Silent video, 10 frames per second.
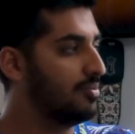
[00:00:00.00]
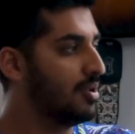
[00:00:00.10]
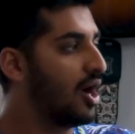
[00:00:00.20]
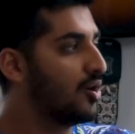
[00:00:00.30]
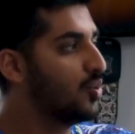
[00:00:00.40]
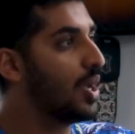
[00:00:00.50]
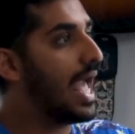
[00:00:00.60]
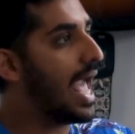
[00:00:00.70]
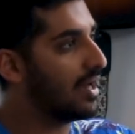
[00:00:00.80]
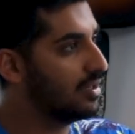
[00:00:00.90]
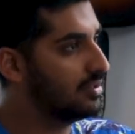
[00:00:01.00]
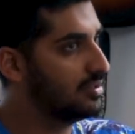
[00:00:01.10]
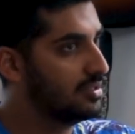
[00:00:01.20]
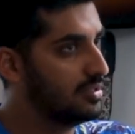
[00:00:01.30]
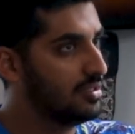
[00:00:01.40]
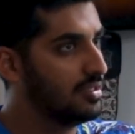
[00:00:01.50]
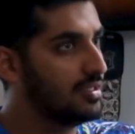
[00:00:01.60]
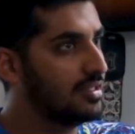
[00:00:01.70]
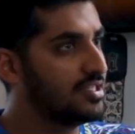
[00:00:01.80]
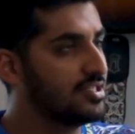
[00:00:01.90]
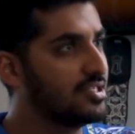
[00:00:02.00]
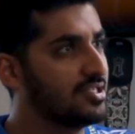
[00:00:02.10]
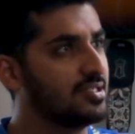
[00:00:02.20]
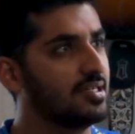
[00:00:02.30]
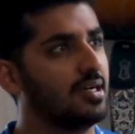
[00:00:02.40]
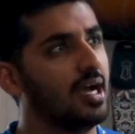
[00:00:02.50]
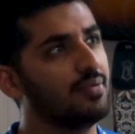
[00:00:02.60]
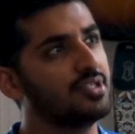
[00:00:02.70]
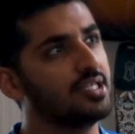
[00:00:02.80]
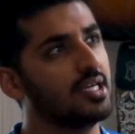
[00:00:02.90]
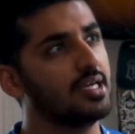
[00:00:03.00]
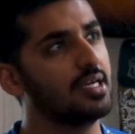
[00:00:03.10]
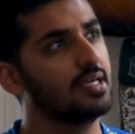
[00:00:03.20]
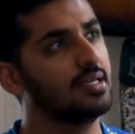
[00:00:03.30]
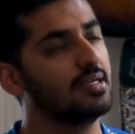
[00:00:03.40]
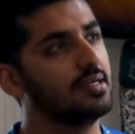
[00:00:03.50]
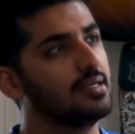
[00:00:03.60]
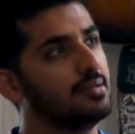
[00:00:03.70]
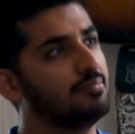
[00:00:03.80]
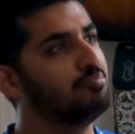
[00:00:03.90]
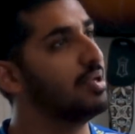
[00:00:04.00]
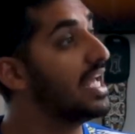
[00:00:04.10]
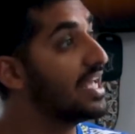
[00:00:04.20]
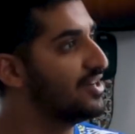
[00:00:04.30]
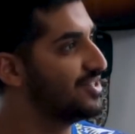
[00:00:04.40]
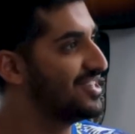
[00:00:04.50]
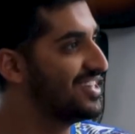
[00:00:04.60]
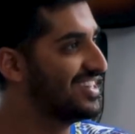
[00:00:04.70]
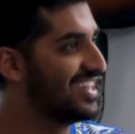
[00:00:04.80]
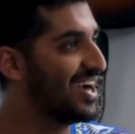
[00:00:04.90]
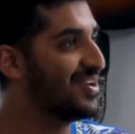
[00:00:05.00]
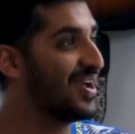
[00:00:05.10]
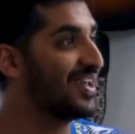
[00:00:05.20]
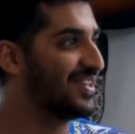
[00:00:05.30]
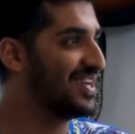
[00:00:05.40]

how do you handle this, I would say, haters? How do you handle